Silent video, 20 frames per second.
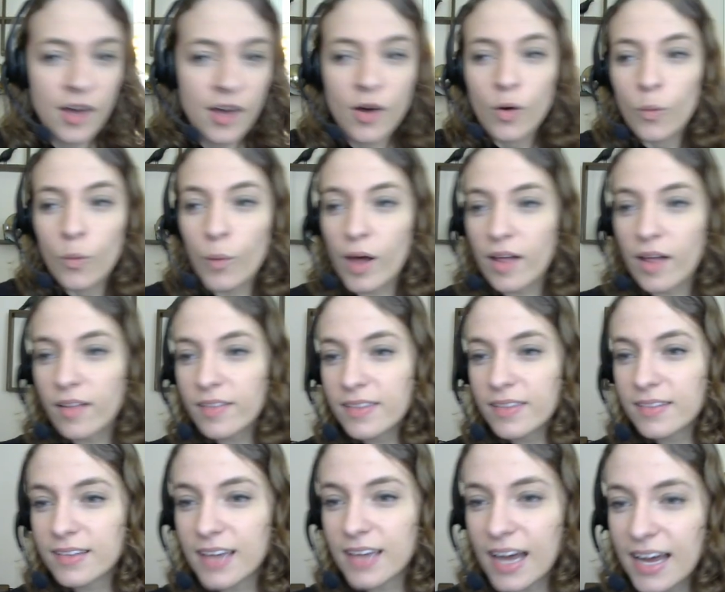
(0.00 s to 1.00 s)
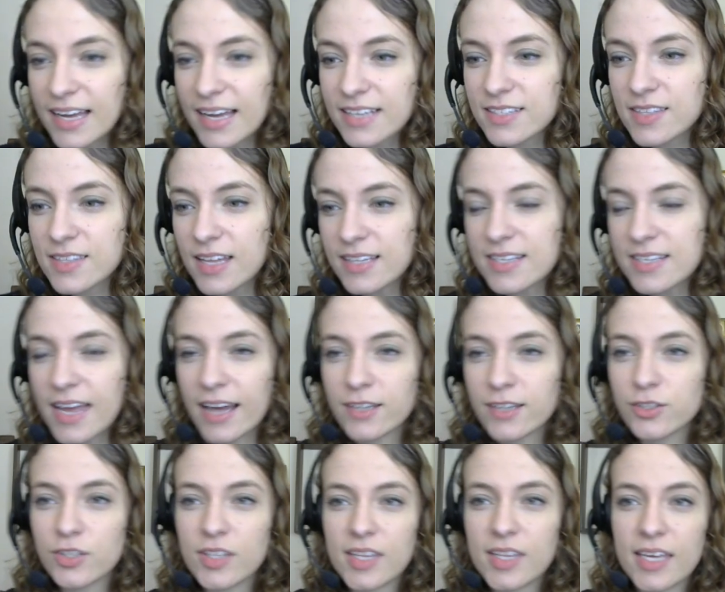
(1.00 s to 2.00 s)
Well, guys, that's
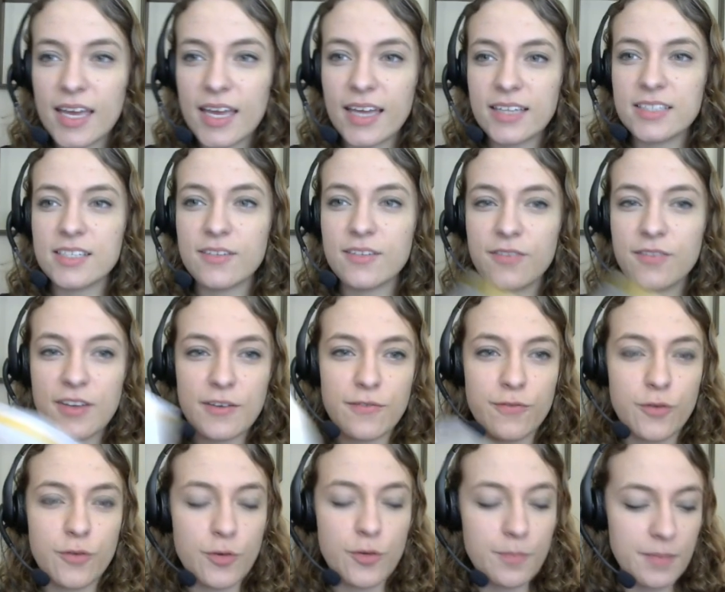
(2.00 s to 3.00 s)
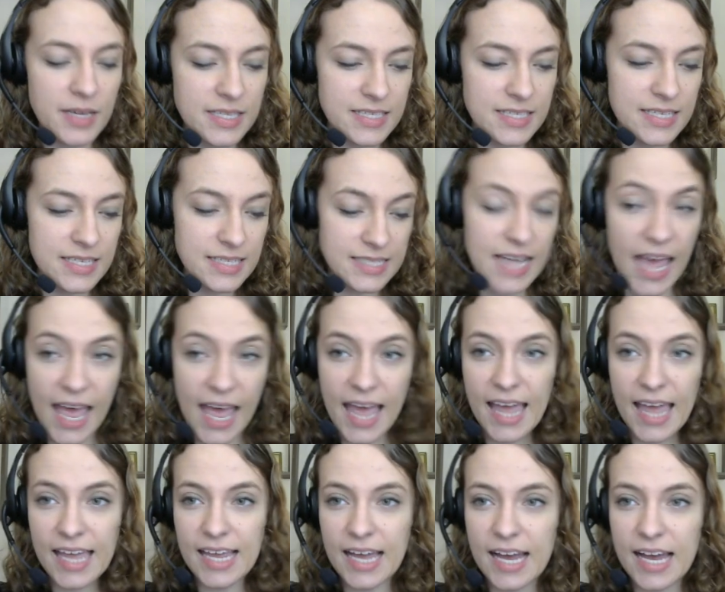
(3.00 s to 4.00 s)
actually the end of it for me
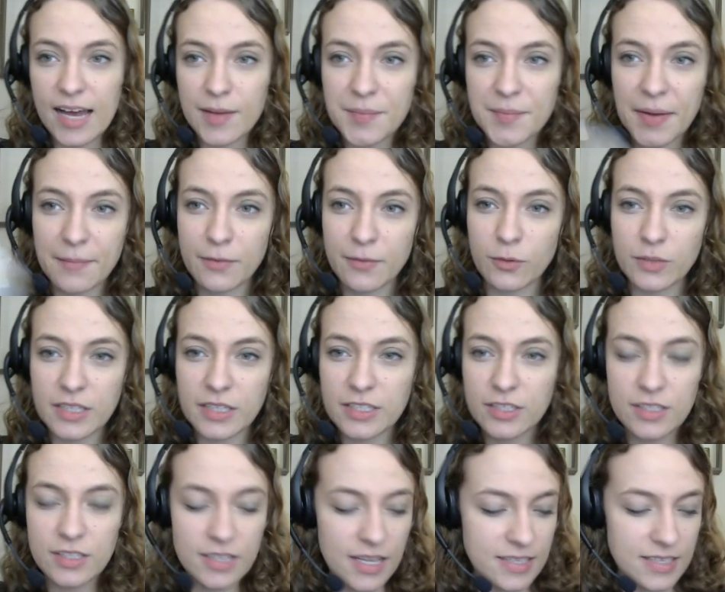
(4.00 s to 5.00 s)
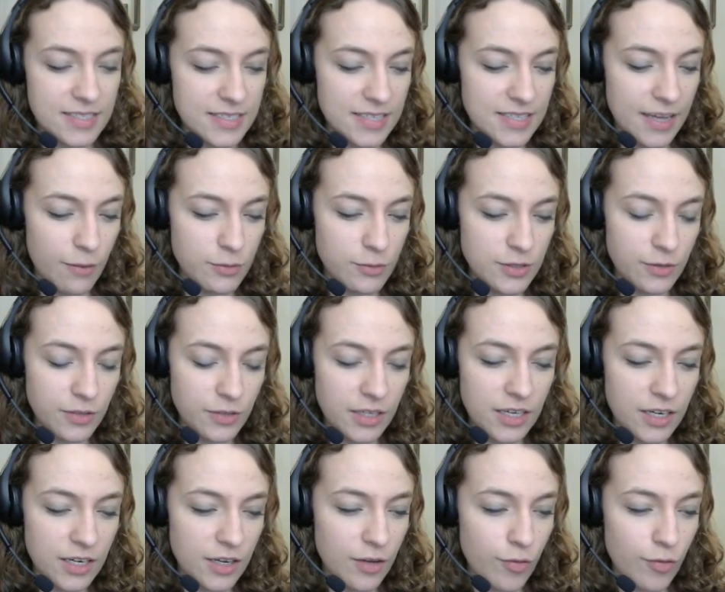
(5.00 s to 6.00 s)
today. Since I was only going
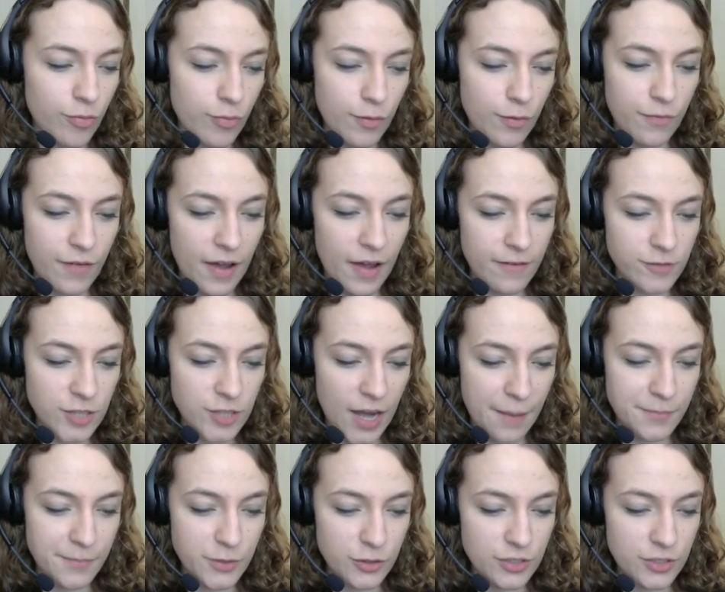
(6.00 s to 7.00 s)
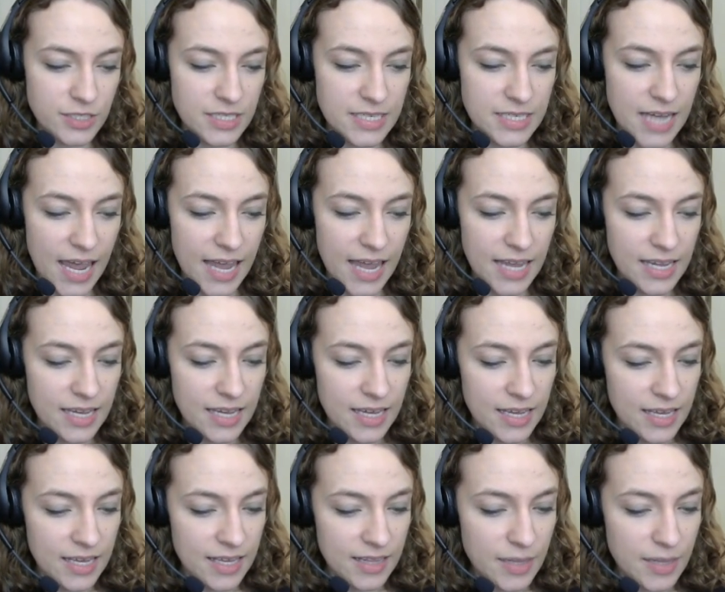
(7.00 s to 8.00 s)
to go through 5 chapters today.
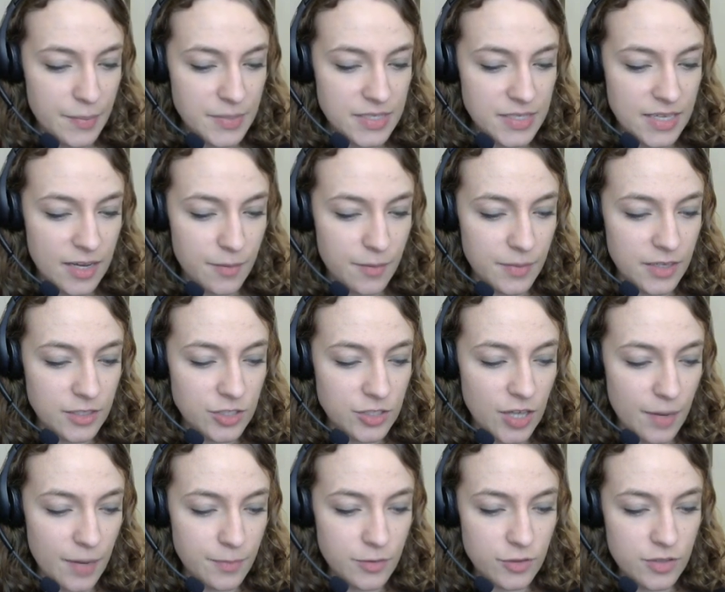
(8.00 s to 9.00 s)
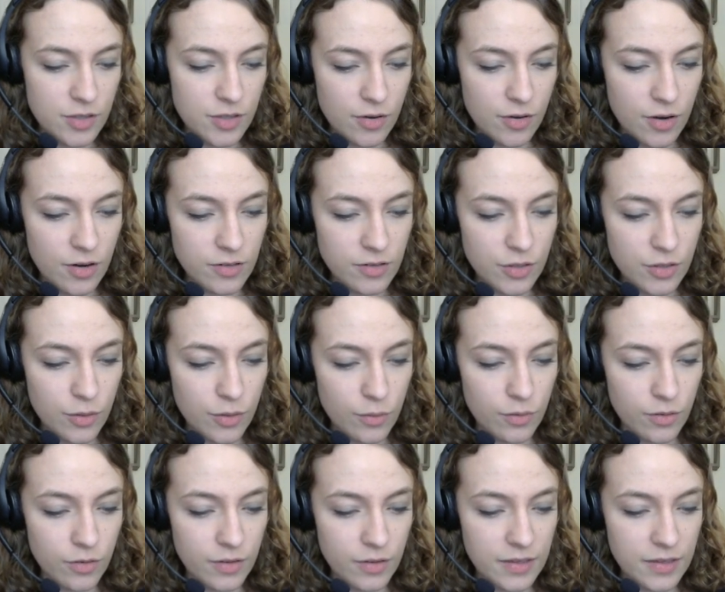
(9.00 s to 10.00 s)
Let me see how many chapters there are
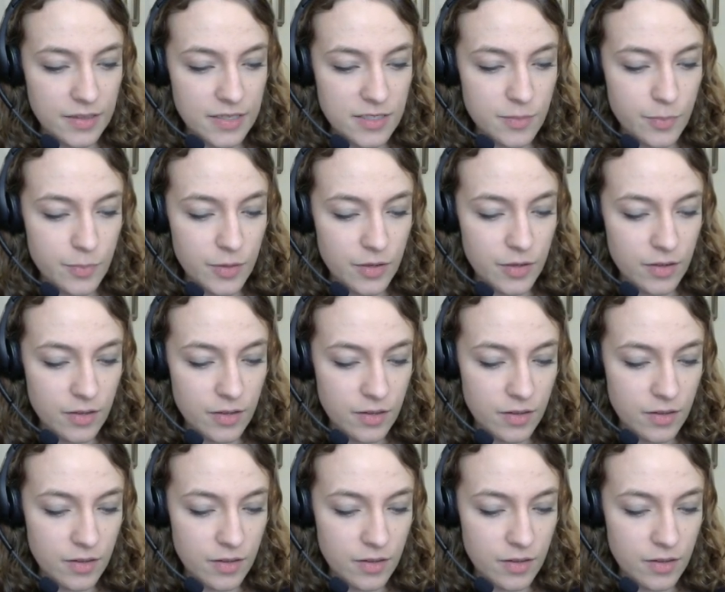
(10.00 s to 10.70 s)
total in this book.